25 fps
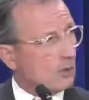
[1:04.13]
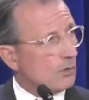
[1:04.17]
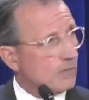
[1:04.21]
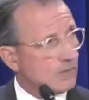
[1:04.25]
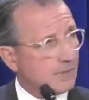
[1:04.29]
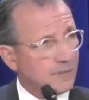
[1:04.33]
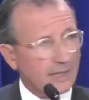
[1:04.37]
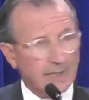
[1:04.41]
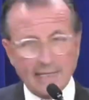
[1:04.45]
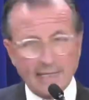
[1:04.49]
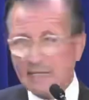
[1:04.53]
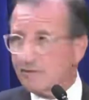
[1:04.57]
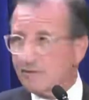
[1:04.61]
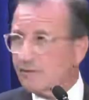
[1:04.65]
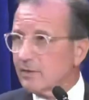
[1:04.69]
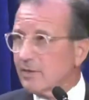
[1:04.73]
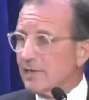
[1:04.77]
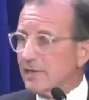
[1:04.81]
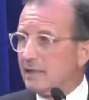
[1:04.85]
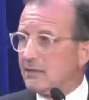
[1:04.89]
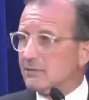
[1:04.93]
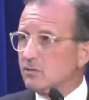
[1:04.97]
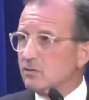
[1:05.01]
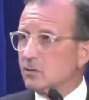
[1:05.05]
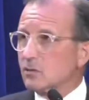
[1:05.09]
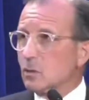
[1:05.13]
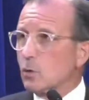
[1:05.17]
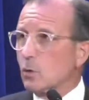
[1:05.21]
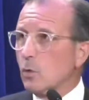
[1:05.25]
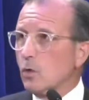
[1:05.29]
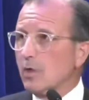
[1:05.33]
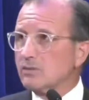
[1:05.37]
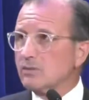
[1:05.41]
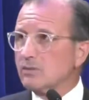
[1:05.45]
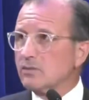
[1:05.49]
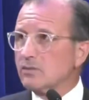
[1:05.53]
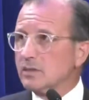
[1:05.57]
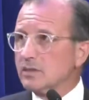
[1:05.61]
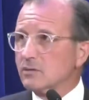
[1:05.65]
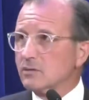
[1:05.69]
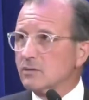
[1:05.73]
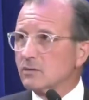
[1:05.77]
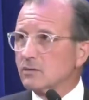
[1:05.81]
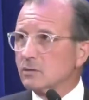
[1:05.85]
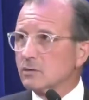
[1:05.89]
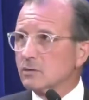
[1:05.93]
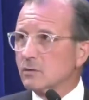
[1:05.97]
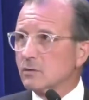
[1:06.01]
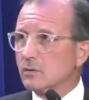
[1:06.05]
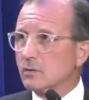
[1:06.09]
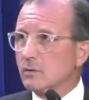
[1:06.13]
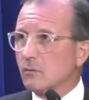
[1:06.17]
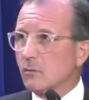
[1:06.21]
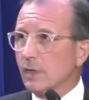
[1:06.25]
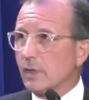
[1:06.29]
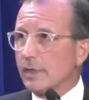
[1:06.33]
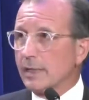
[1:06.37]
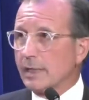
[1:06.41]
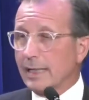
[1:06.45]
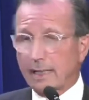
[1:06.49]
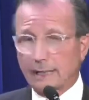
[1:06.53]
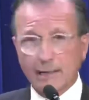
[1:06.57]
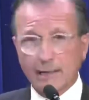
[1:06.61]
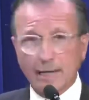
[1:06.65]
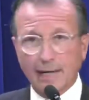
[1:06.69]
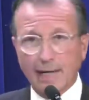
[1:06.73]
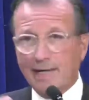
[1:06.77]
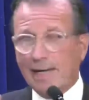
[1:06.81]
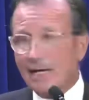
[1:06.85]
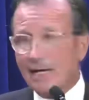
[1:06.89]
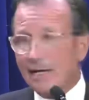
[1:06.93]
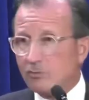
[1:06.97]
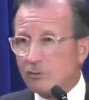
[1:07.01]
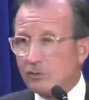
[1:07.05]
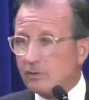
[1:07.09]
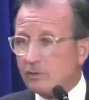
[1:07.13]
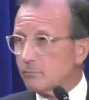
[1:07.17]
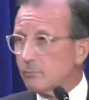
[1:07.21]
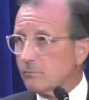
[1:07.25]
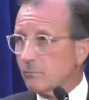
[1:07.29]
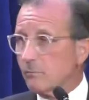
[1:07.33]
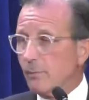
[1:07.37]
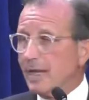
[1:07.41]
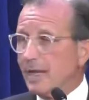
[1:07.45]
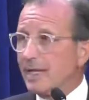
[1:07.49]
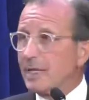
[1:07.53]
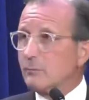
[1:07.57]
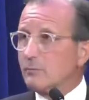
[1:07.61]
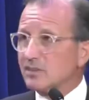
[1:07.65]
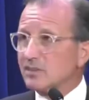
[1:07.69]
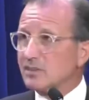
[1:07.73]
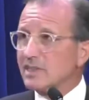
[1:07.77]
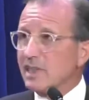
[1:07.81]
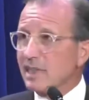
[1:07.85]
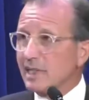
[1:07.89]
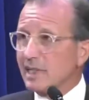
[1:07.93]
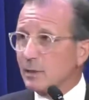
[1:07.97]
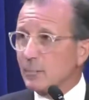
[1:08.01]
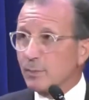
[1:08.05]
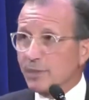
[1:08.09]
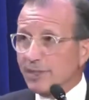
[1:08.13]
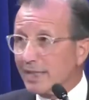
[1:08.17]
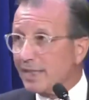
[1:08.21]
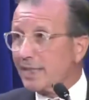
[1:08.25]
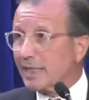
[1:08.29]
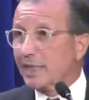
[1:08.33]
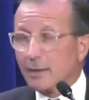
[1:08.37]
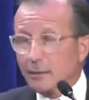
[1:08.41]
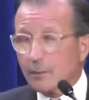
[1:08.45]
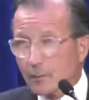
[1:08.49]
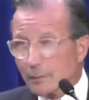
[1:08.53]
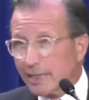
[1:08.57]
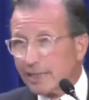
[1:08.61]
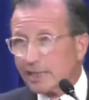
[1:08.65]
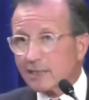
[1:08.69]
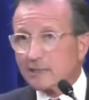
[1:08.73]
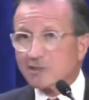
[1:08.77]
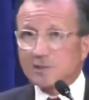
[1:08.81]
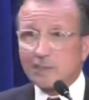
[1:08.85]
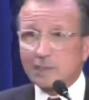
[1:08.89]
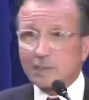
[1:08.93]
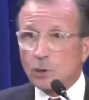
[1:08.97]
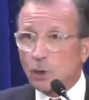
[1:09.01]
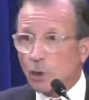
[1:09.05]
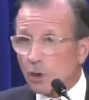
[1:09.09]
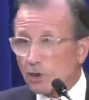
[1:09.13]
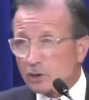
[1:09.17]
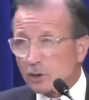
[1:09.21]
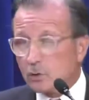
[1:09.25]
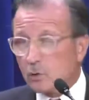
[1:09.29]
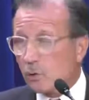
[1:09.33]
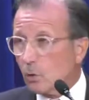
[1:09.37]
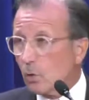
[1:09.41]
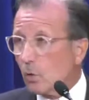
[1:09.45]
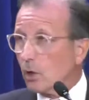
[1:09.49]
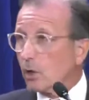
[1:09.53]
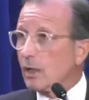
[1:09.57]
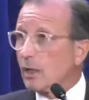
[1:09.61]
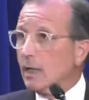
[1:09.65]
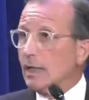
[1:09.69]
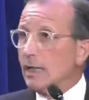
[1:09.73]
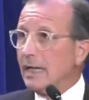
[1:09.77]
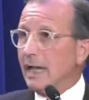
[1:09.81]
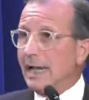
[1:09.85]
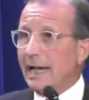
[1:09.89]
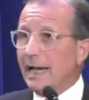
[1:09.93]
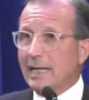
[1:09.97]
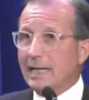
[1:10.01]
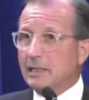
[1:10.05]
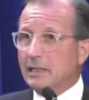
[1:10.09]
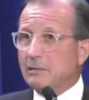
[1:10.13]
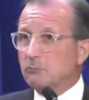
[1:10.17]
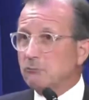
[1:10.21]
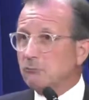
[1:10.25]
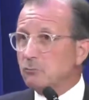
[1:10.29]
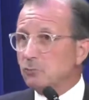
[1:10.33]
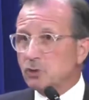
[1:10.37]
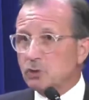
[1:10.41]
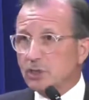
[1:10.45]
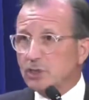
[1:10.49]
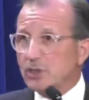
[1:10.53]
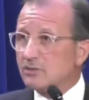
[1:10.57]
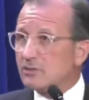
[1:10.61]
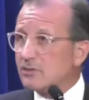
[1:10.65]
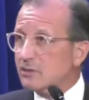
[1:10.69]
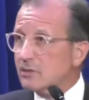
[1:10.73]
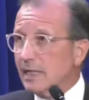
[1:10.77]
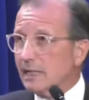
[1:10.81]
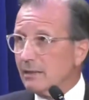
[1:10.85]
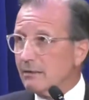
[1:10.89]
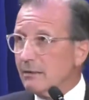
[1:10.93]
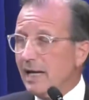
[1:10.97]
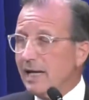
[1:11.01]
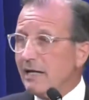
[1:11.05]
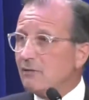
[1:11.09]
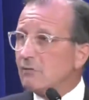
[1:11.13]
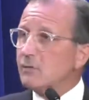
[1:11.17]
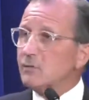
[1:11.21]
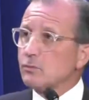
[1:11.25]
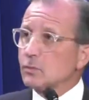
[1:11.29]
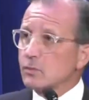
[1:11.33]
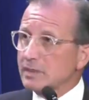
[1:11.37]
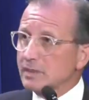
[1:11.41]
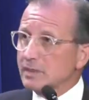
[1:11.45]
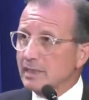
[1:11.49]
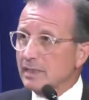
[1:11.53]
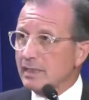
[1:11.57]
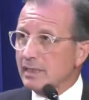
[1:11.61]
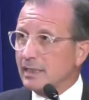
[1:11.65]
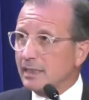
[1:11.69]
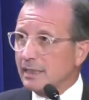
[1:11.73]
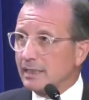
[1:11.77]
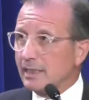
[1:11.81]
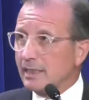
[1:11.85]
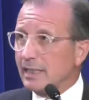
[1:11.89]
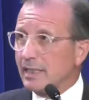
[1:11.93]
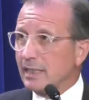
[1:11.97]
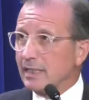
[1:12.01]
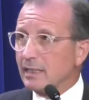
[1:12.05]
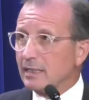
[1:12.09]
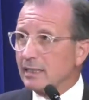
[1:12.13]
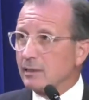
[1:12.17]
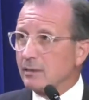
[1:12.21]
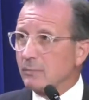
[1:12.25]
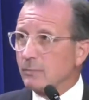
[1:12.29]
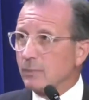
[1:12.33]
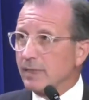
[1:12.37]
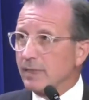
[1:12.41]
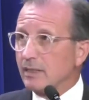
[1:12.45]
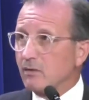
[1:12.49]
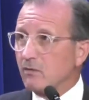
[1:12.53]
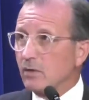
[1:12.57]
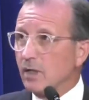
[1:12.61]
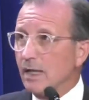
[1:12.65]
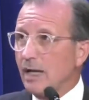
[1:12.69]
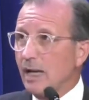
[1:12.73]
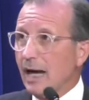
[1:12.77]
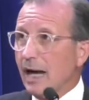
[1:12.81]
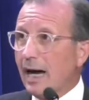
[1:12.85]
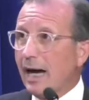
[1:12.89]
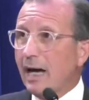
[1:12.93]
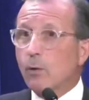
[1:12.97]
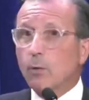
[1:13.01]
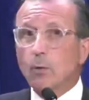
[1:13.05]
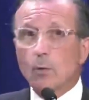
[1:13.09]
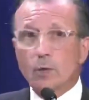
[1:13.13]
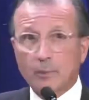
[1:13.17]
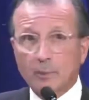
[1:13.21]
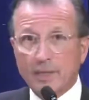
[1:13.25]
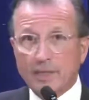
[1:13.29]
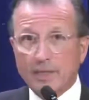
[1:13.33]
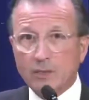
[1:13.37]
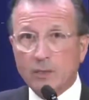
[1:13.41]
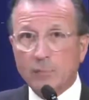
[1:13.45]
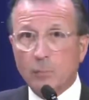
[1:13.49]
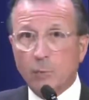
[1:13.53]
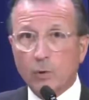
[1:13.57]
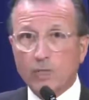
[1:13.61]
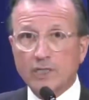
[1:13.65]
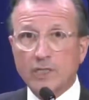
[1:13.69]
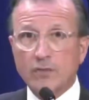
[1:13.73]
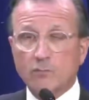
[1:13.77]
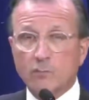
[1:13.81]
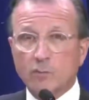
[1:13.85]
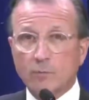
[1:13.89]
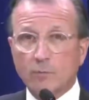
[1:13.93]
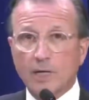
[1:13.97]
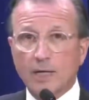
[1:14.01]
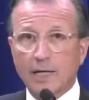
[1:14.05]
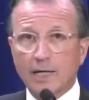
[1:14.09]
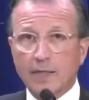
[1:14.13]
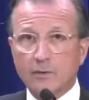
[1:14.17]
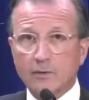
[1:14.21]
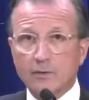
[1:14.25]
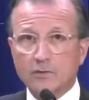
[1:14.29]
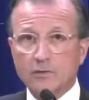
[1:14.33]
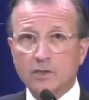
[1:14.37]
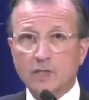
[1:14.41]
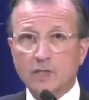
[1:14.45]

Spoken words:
and I have to answer questions, right? And I have to make a mistake at the beginning of the debate because I talk too long, and she doesn't have to attend any candidate debates. I want to make the point to Vermonters